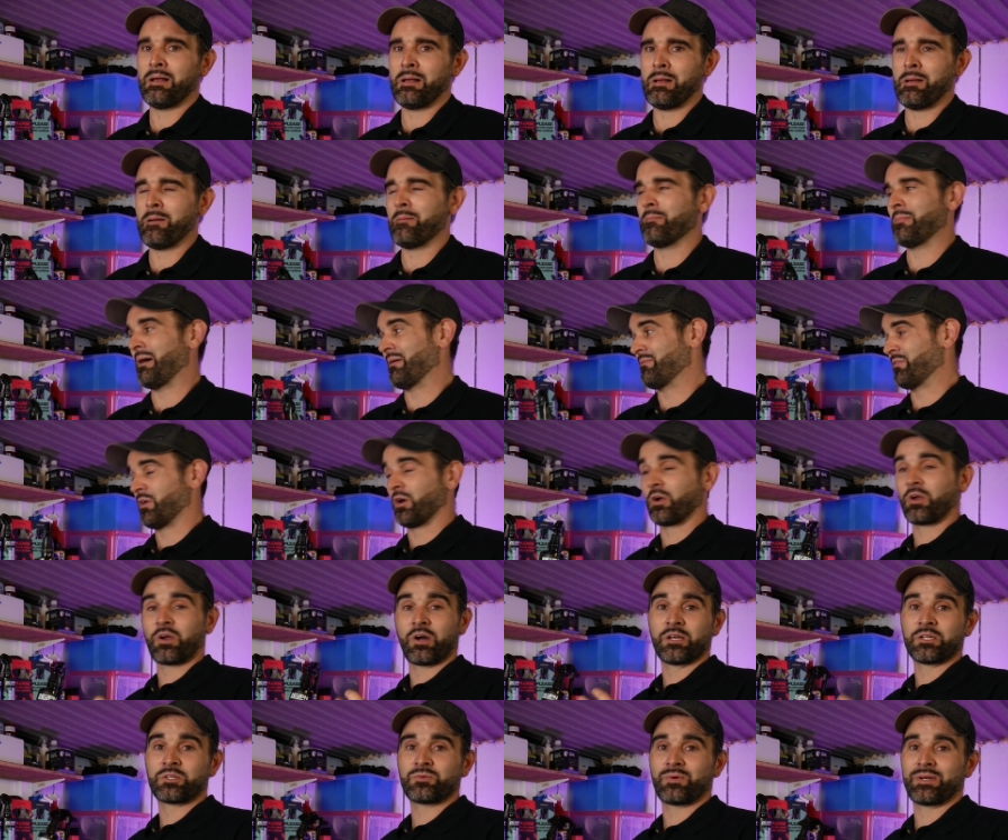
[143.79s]
I've not
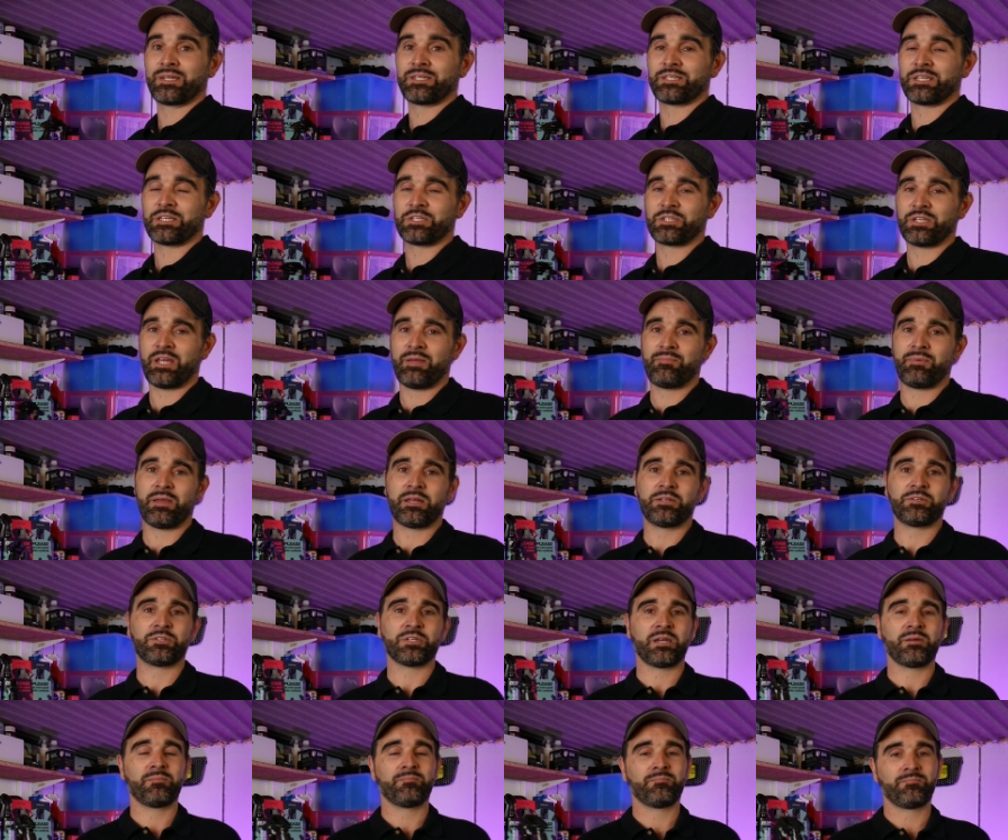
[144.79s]
got a
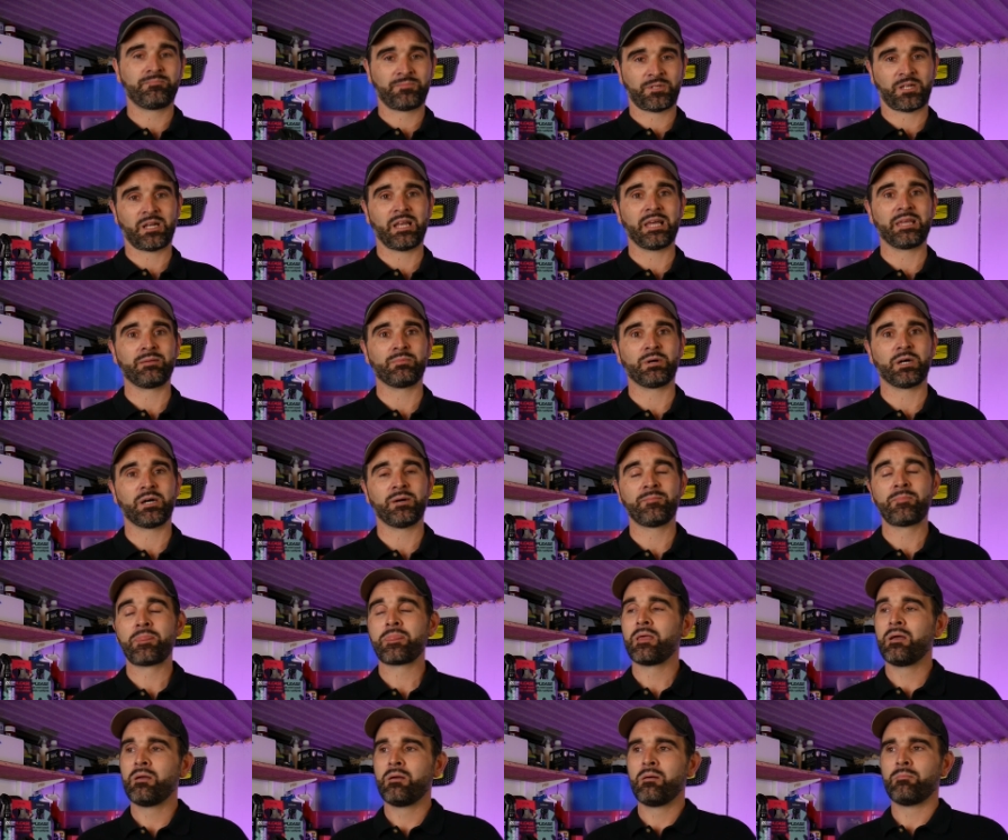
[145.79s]
26JPN clay bar,
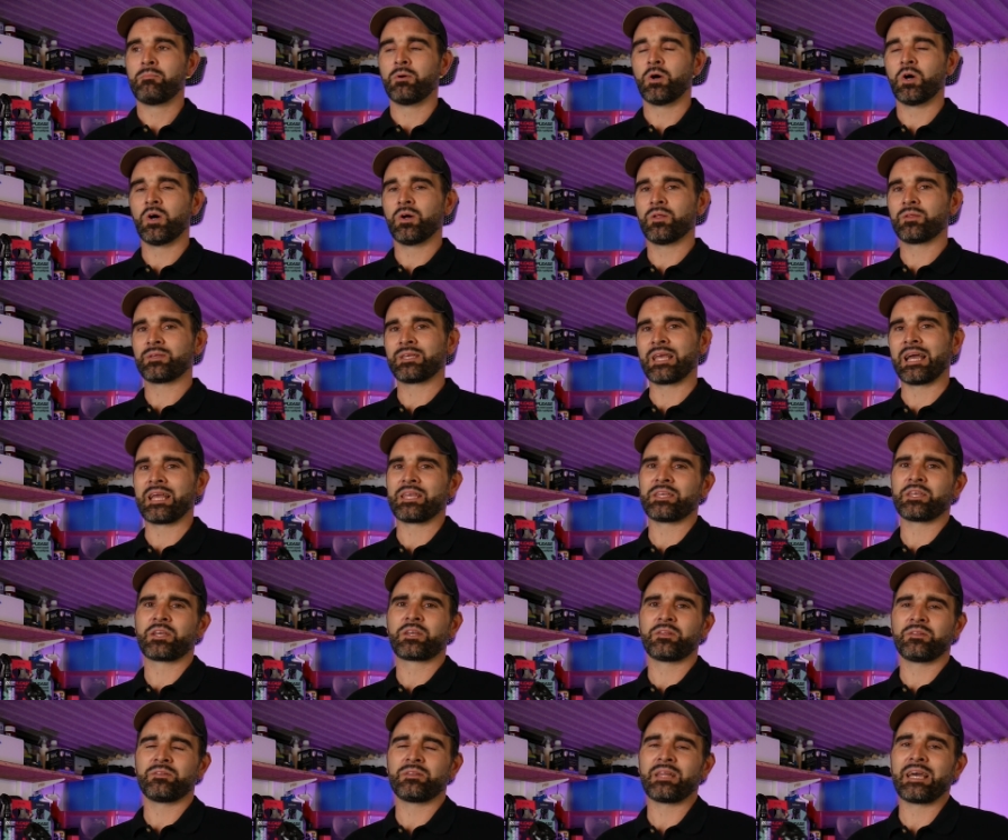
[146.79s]
but yeah,
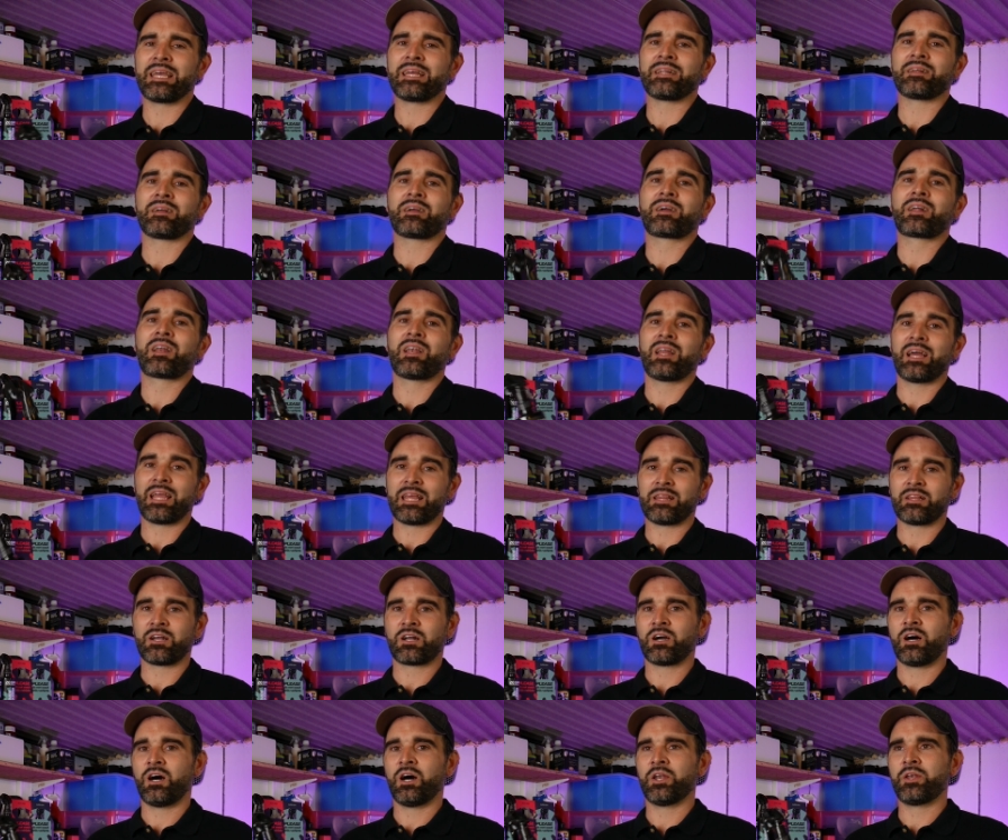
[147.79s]
you can then clay the
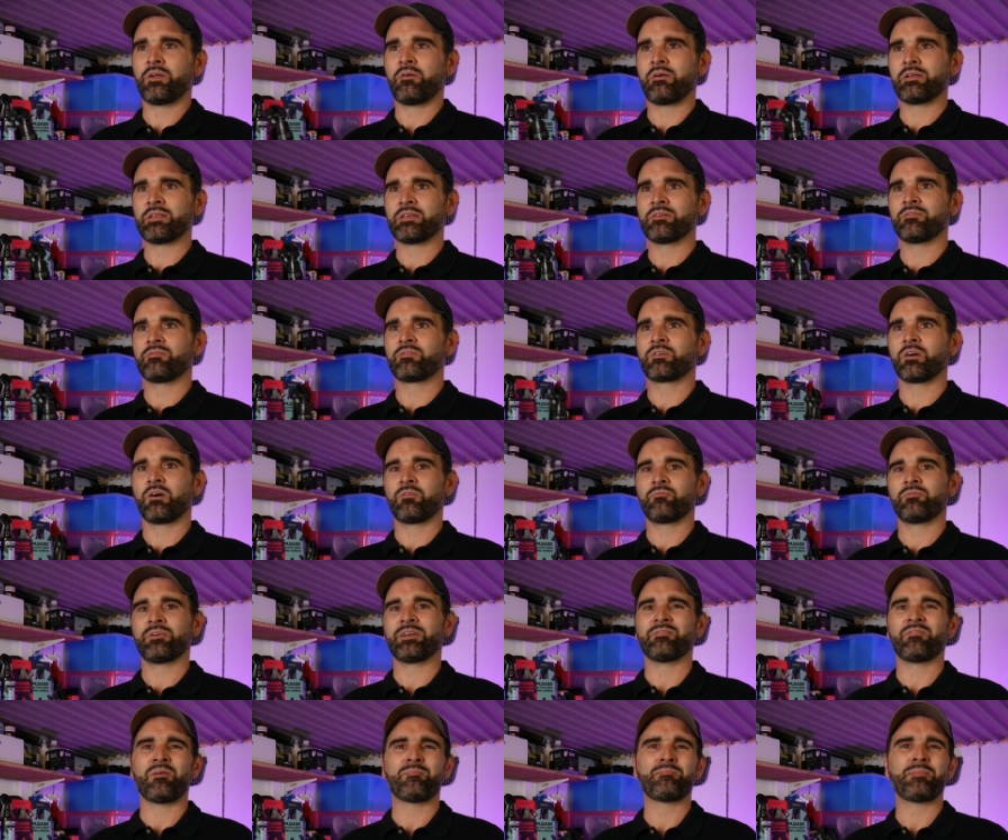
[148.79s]
car knowing you've got
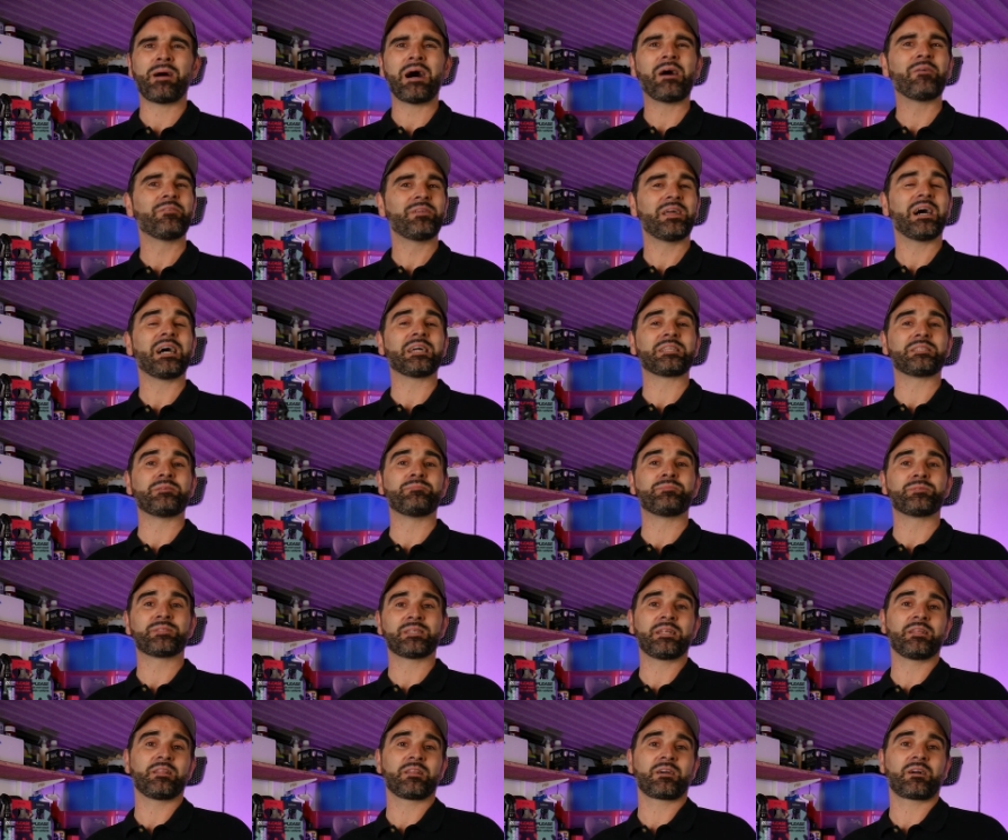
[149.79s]
rid of about
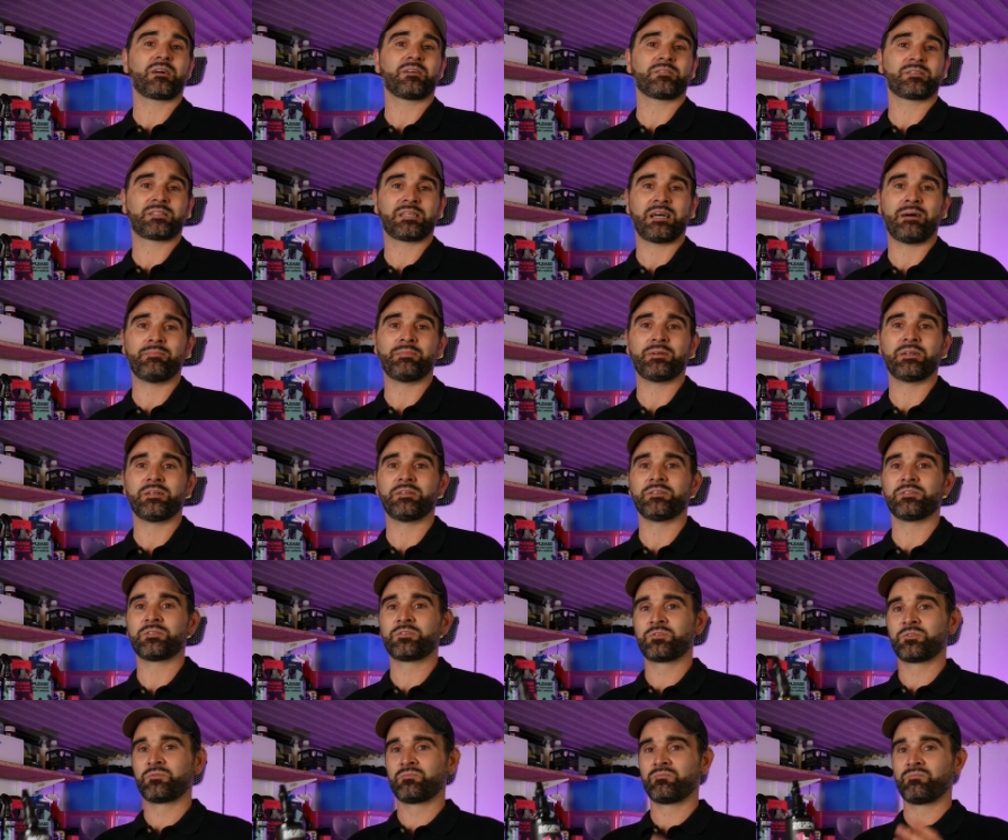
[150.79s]
90% of the
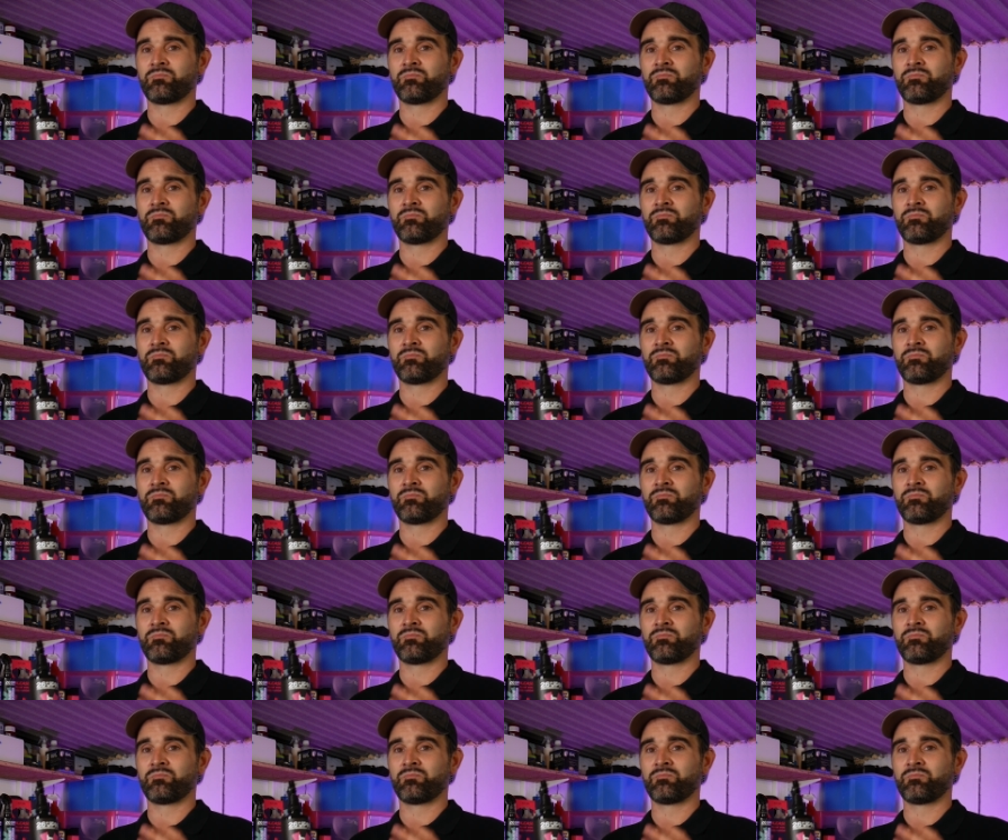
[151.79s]
contaminants